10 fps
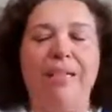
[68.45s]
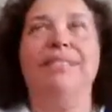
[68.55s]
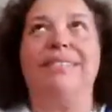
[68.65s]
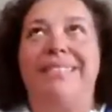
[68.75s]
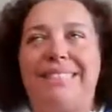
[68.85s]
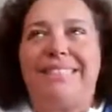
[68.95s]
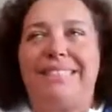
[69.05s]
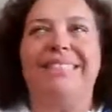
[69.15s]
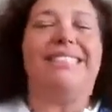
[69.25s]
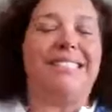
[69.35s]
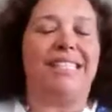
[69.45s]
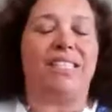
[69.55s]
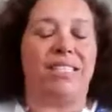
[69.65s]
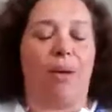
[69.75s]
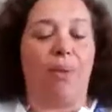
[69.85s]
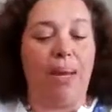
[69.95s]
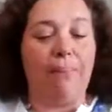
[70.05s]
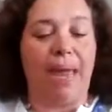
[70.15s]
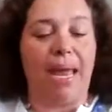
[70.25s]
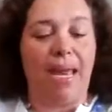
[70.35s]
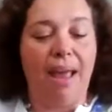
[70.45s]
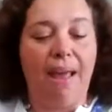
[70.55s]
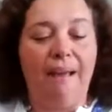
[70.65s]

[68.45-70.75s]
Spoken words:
Oh, decisions, decisions. And we make